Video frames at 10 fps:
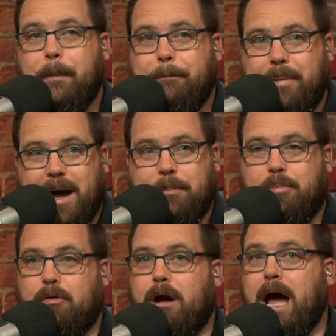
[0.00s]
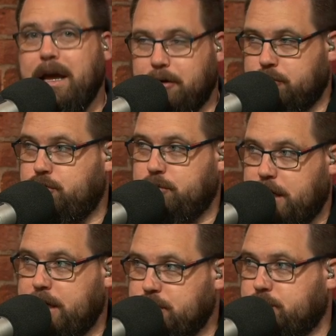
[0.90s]
But prior to
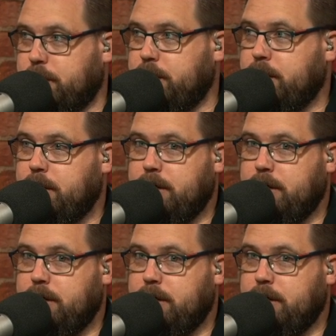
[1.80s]
the injury,